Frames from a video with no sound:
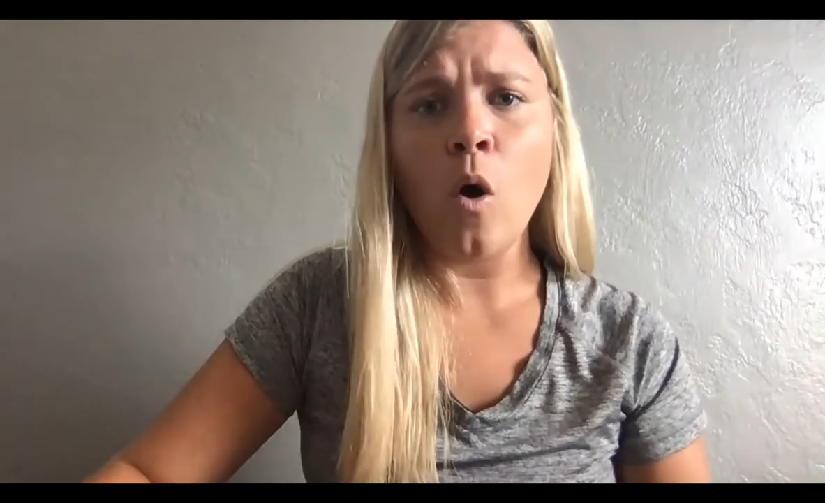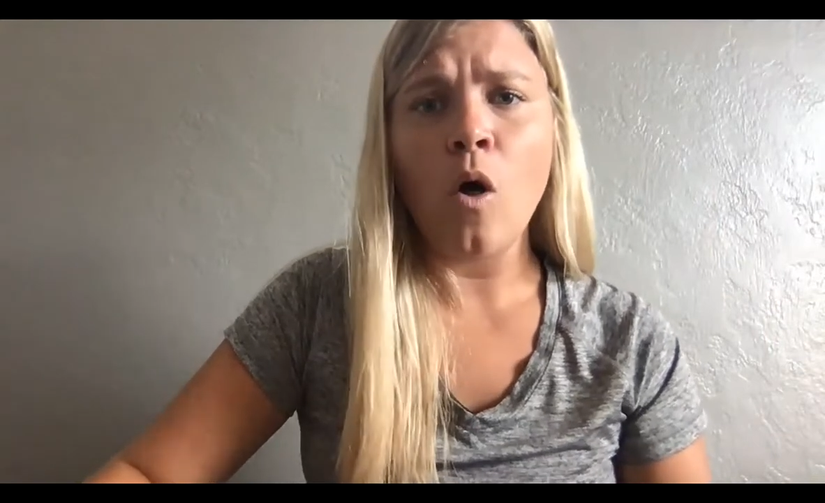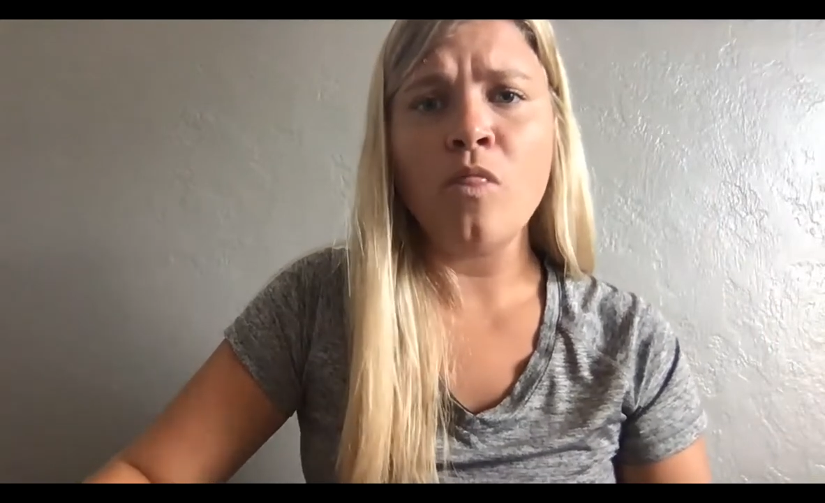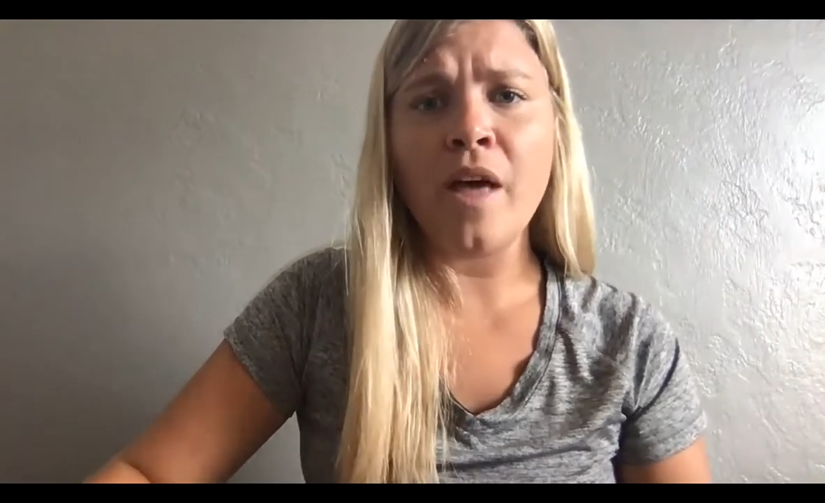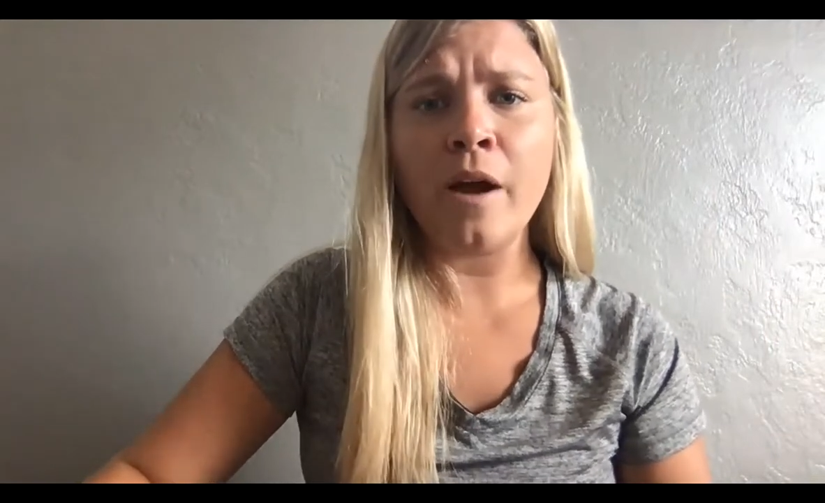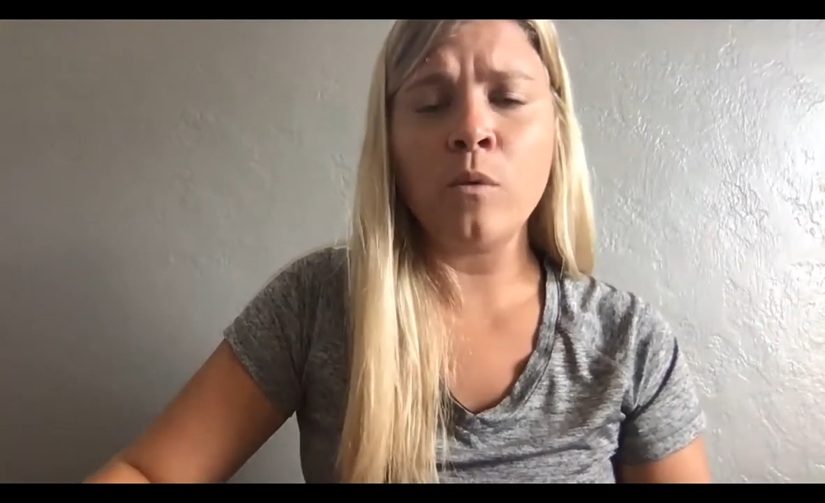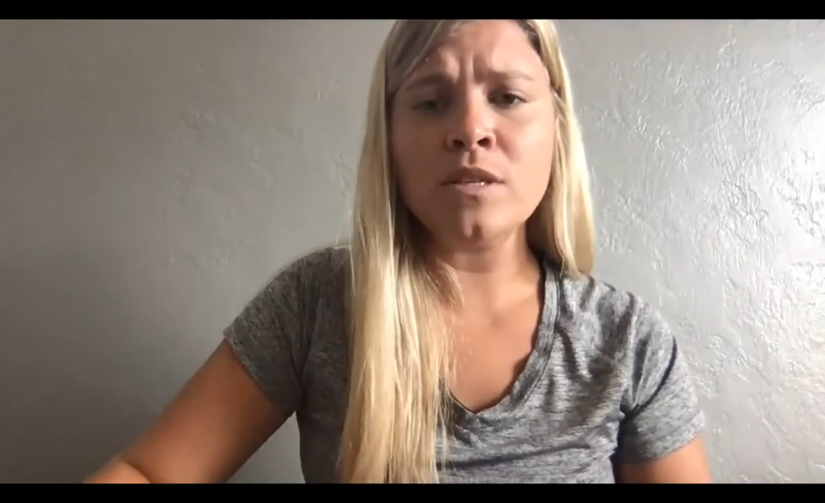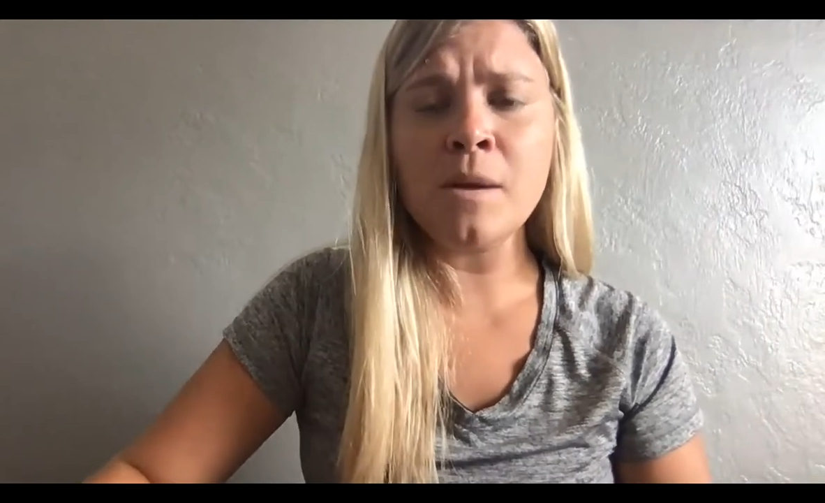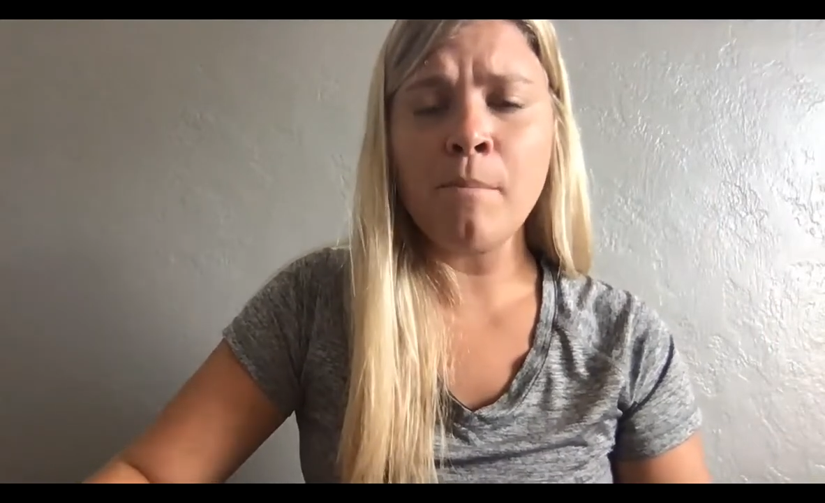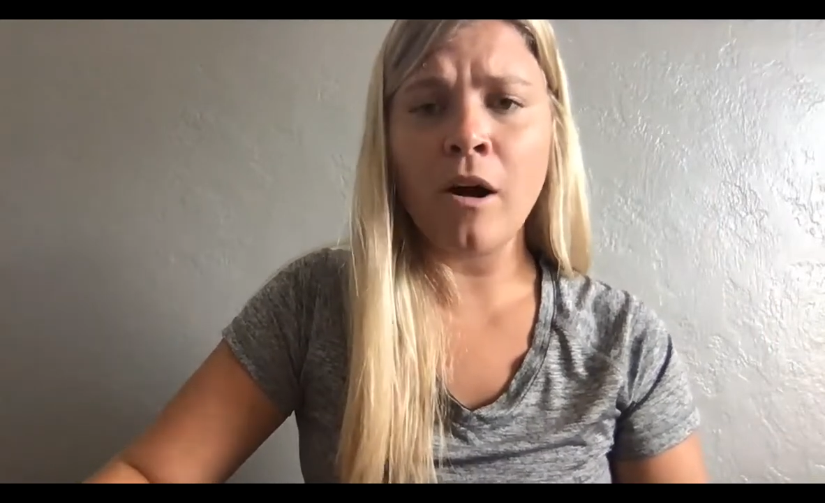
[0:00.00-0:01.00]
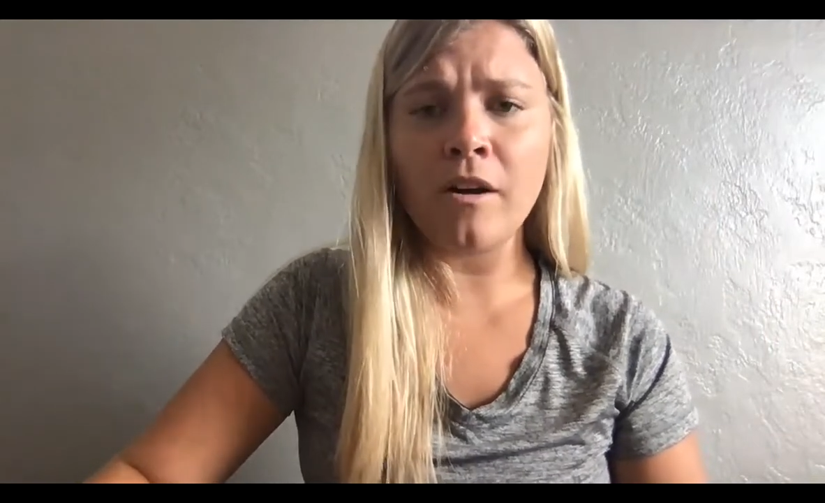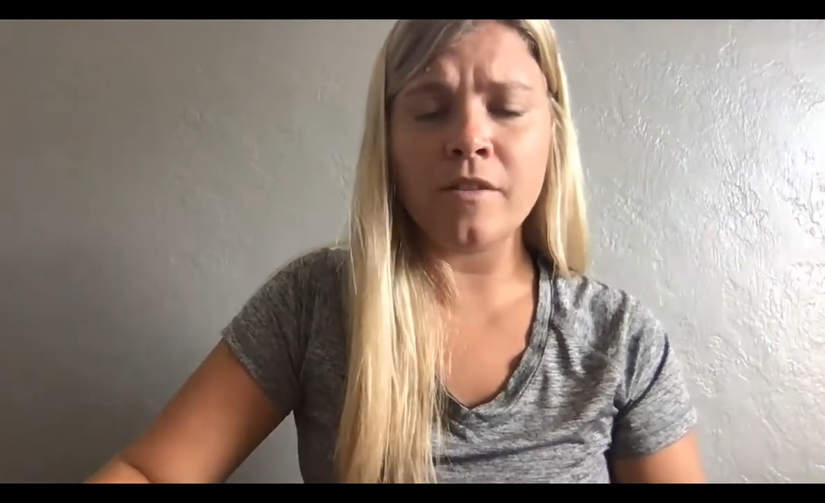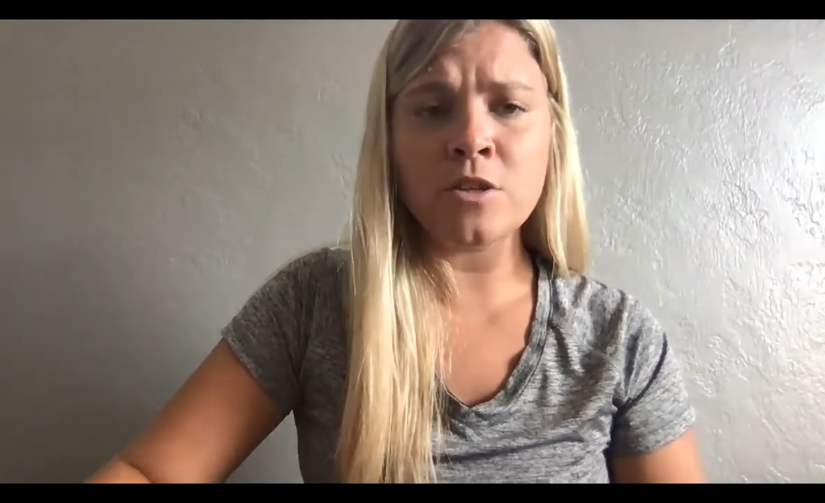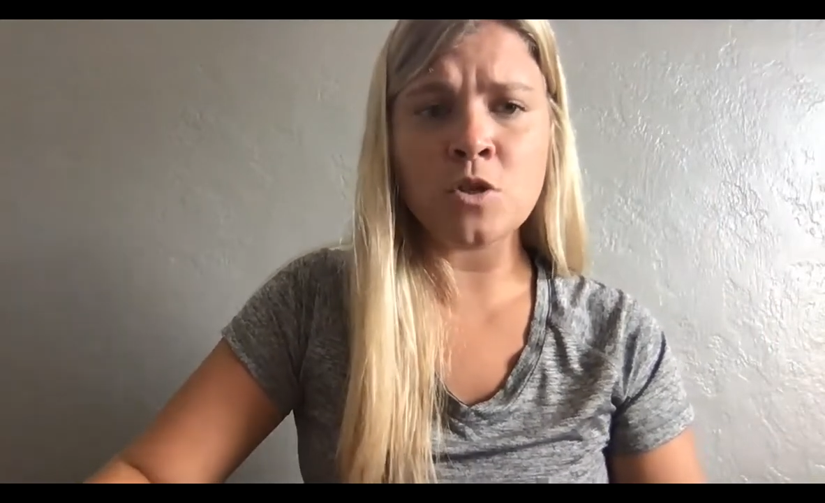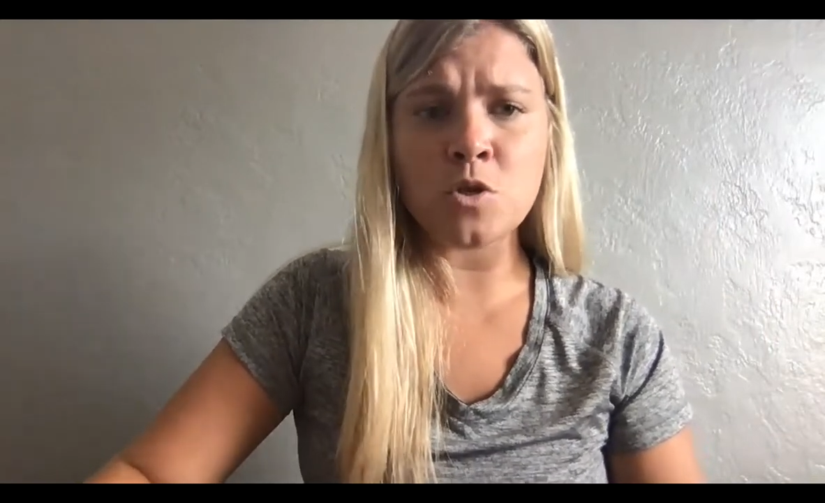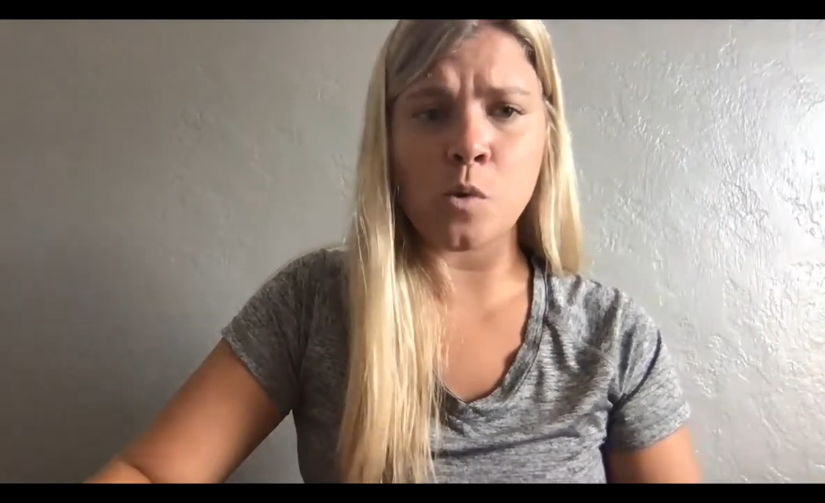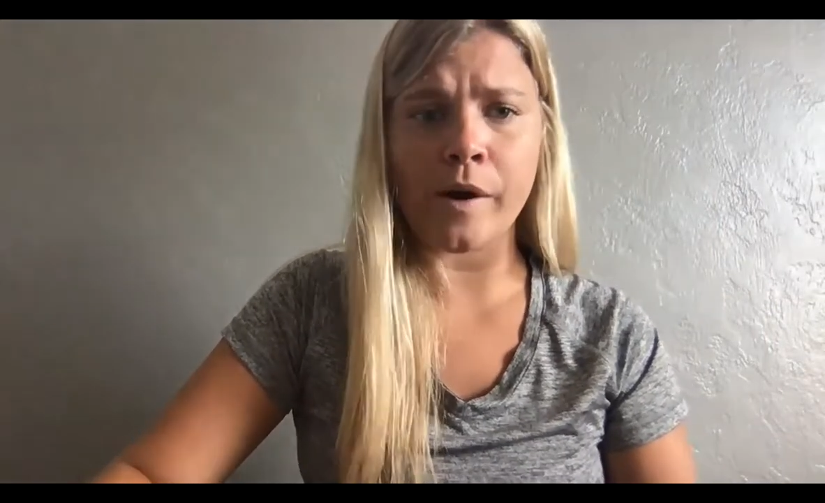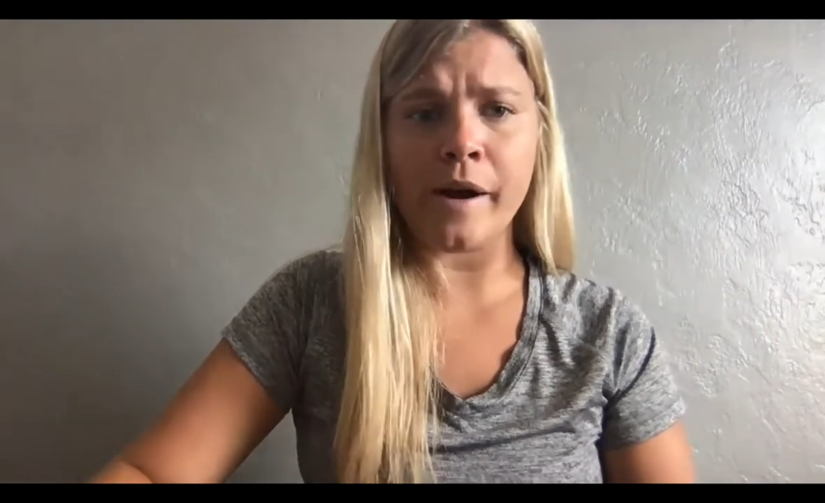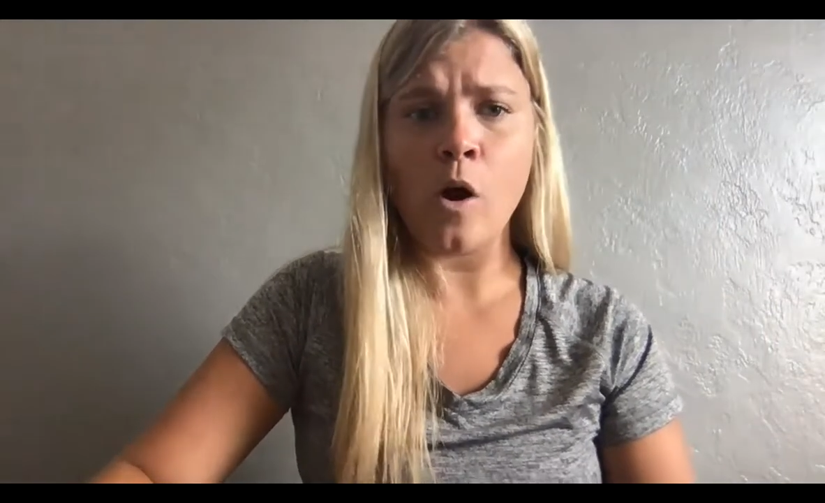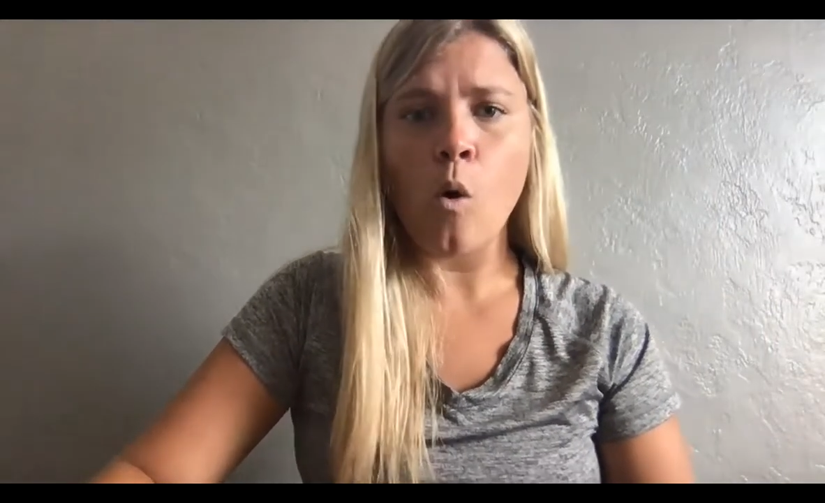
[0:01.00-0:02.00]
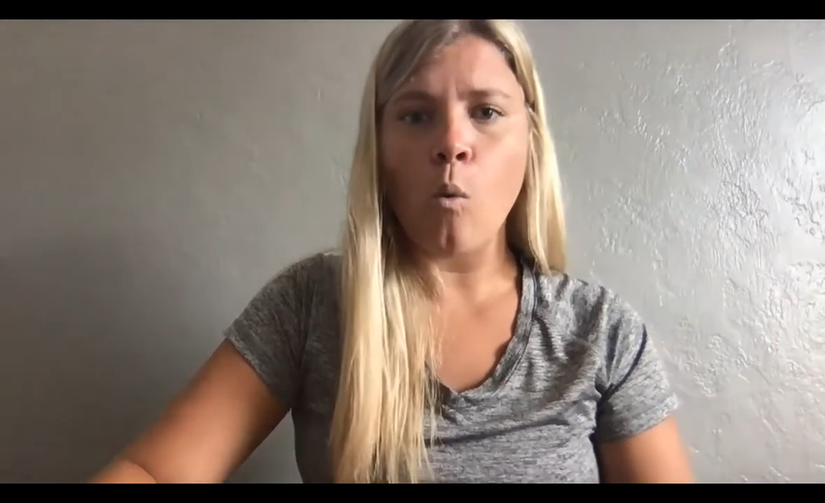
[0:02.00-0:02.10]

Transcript: there was a part in the story